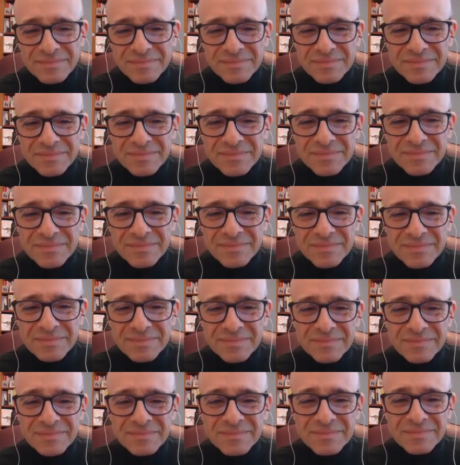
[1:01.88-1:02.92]

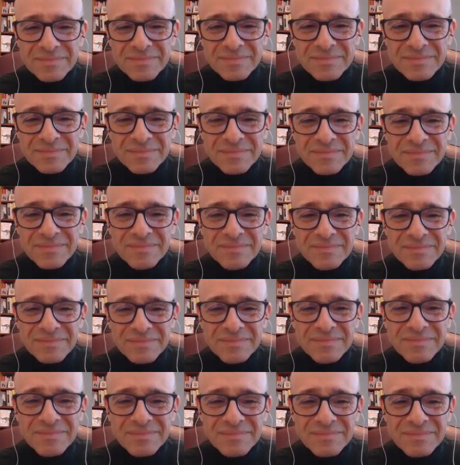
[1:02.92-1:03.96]

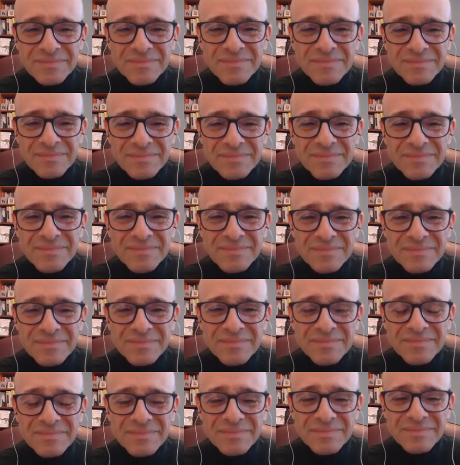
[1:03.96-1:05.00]

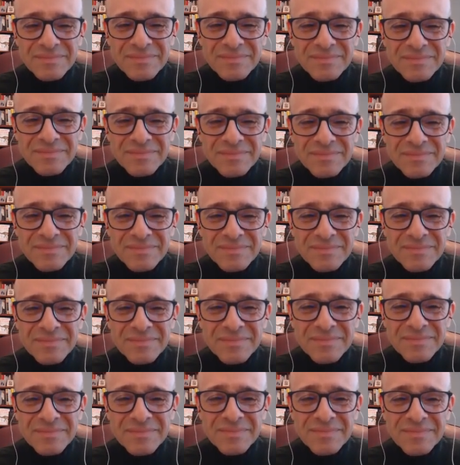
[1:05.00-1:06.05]

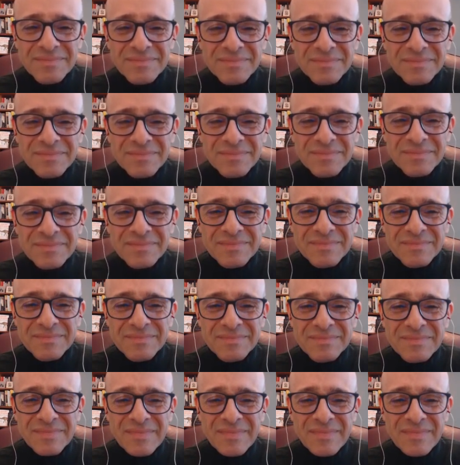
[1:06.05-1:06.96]
(silent)